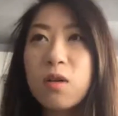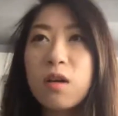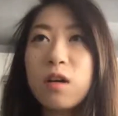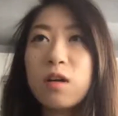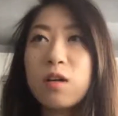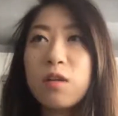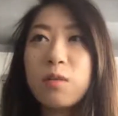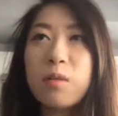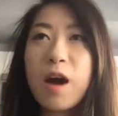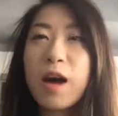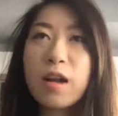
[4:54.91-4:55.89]
or
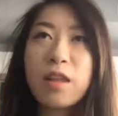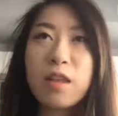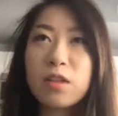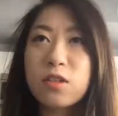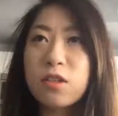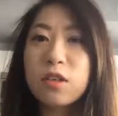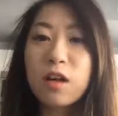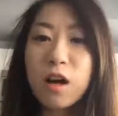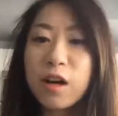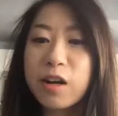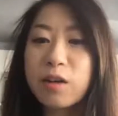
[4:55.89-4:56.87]
or adding things to their
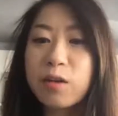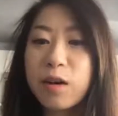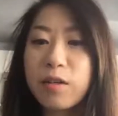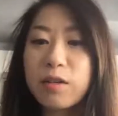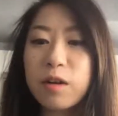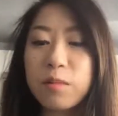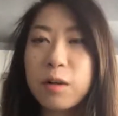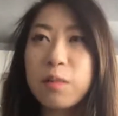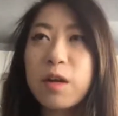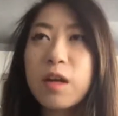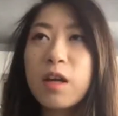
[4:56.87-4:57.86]
cart or whatever it
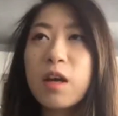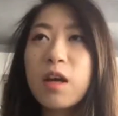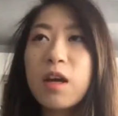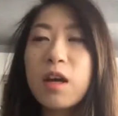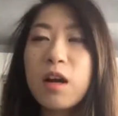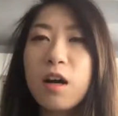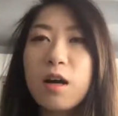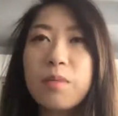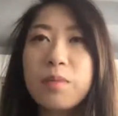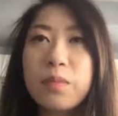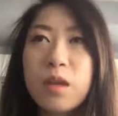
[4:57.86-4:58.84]
might be um,